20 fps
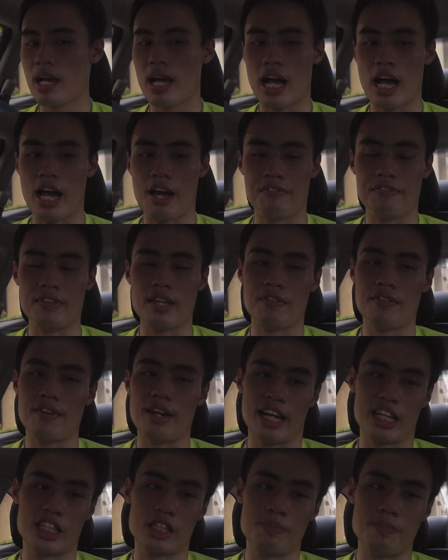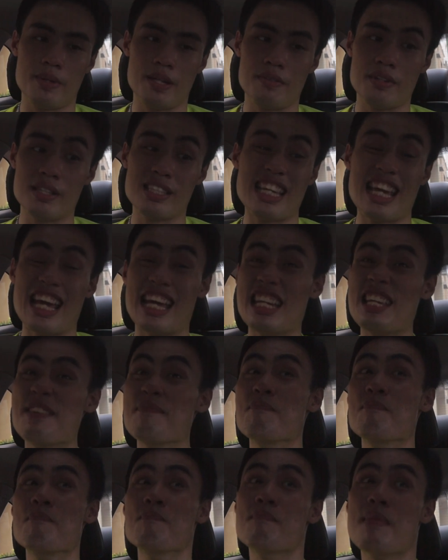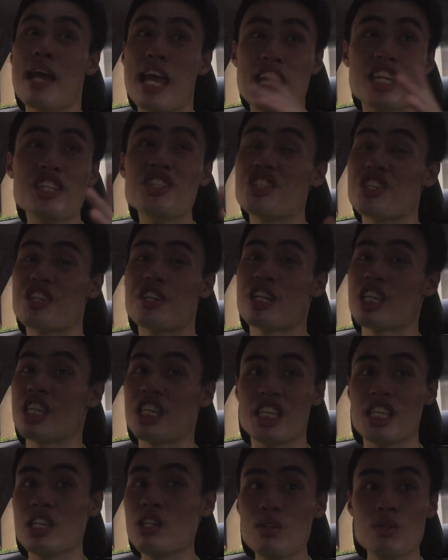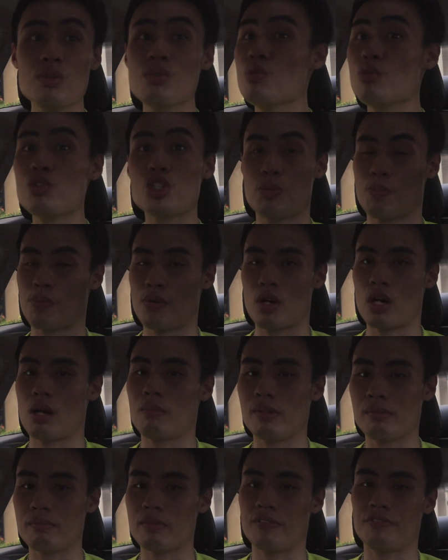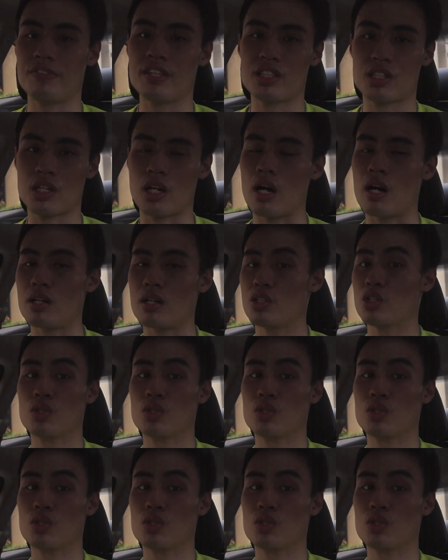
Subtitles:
I've never experienced any major huge problem of this car.